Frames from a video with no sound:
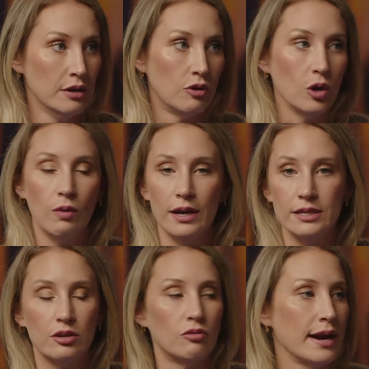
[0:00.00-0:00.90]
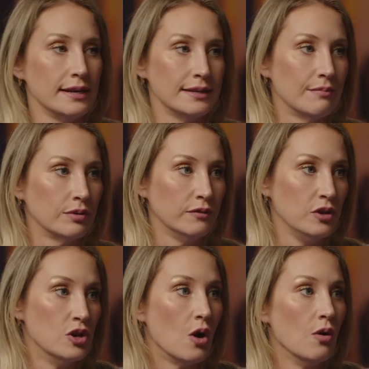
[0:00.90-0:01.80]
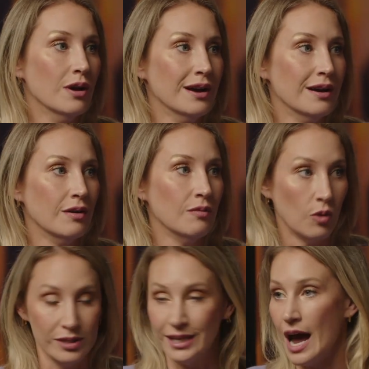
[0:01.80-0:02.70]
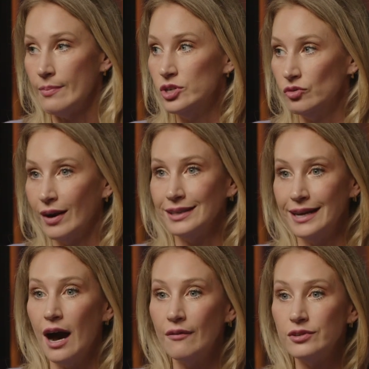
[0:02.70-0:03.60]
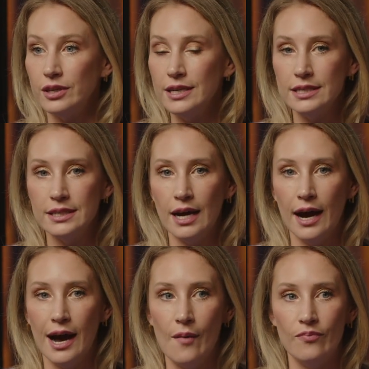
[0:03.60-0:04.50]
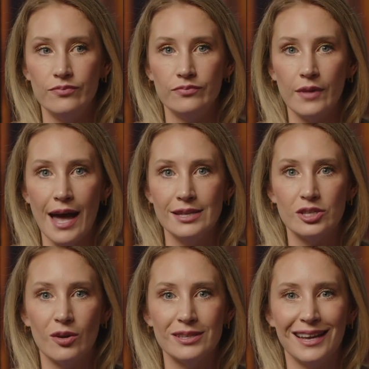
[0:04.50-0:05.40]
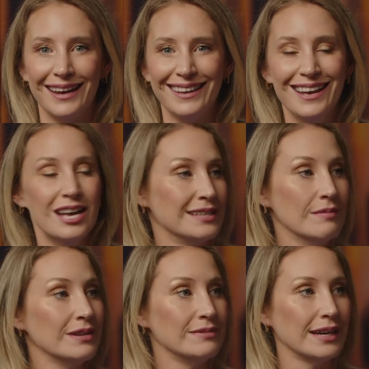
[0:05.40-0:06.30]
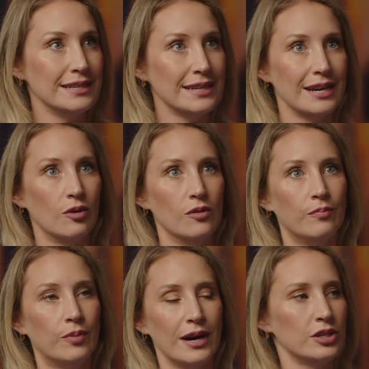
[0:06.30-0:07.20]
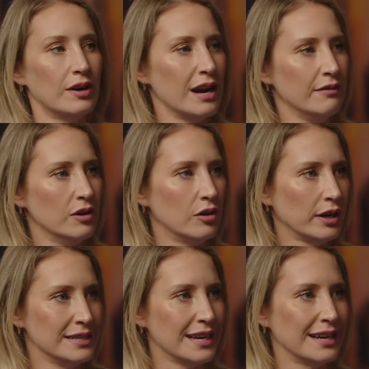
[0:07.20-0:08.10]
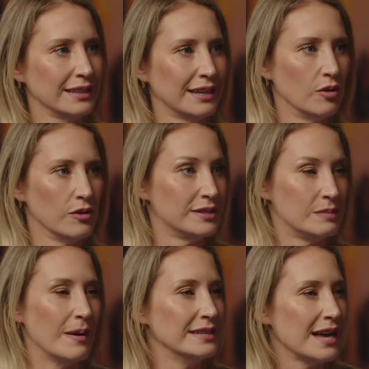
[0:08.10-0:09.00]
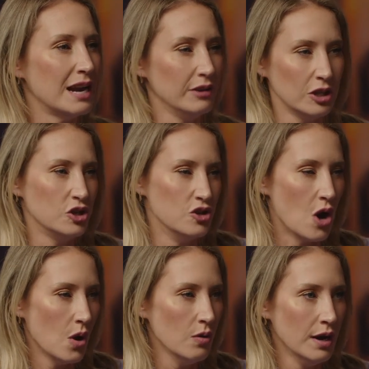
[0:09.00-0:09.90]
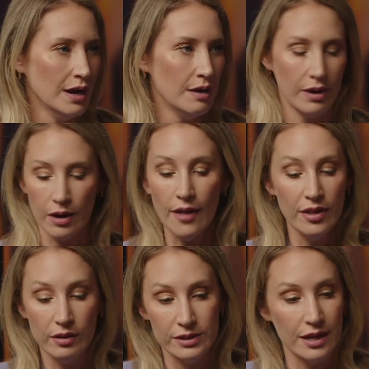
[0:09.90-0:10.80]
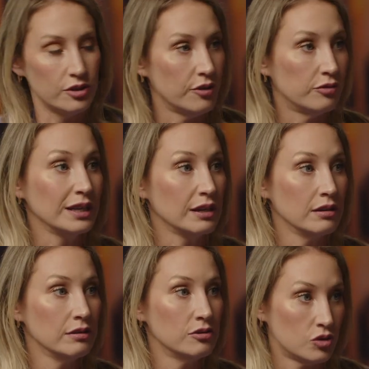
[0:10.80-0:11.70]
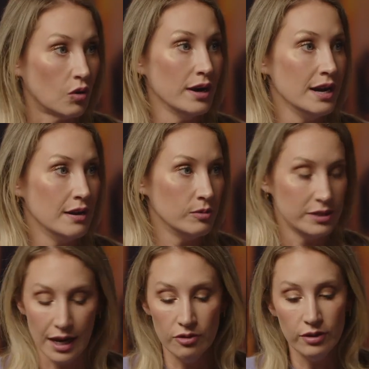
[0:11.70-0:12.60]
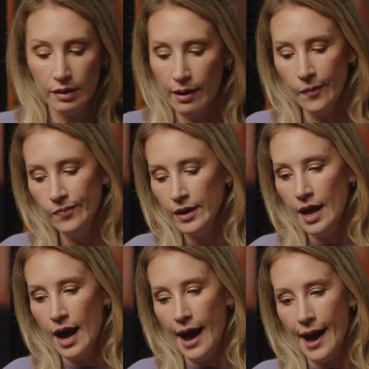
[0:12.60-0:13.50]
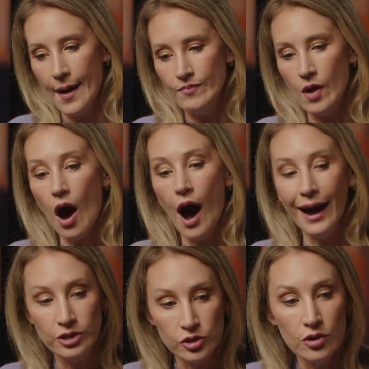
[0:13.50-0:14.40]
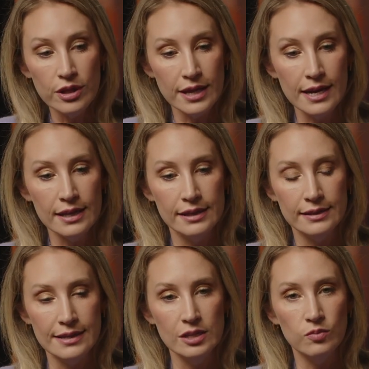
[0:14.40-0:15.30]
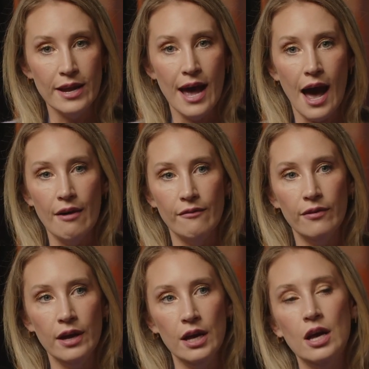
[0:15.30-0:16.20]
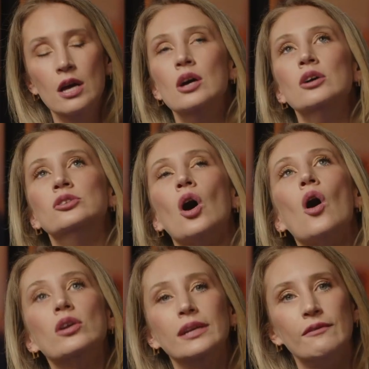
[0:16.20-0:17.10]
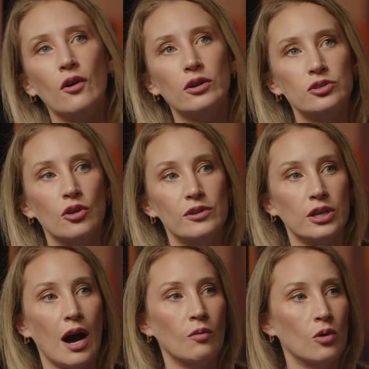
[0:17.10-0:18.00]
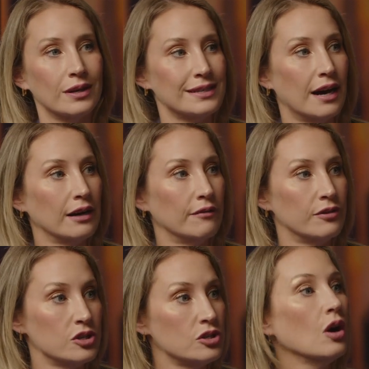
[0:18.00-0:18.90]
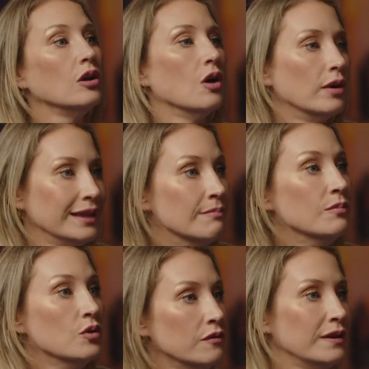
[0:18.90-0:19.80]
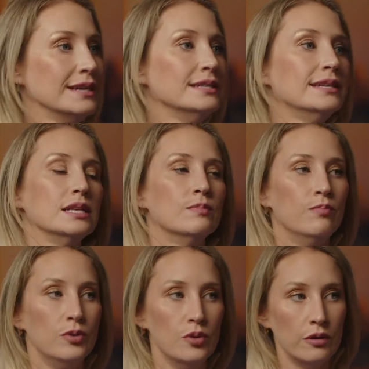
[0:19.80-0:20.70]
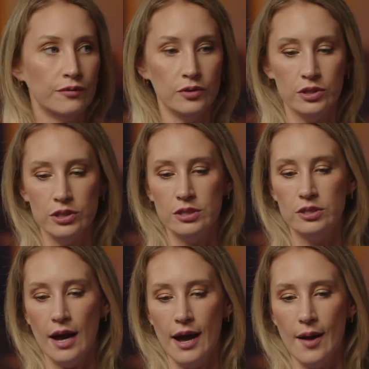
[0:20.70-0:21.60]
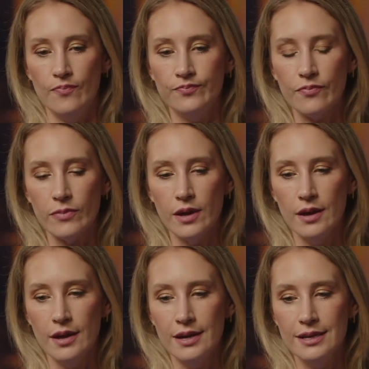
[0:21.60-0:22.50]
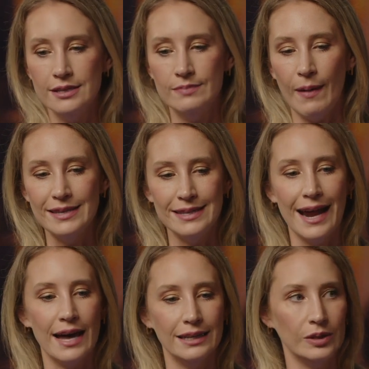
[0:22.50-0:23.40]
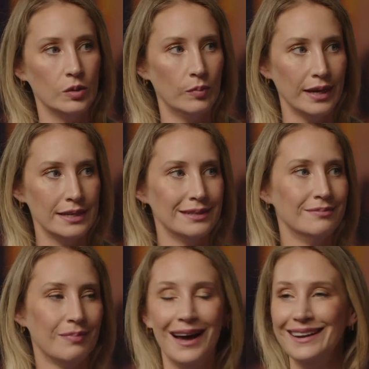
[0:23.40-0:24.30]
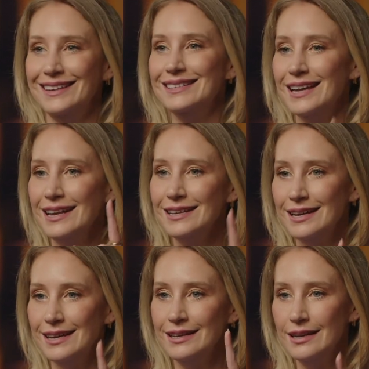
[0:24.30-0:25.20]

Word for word: Rogue One's a great example of, you know, yeah. what's going to happen directly after it. Um, and so it's like, sometimes that can take all the pressure out of it, or it can take like all the suspense out of it because you know. But it, I think it was such a thrilling story, and it was done really well. Um, I do think since we have totally focused on the Skywalker saga for so long in the movies, it's beautiful to um, space it out a little bit. Pun intended.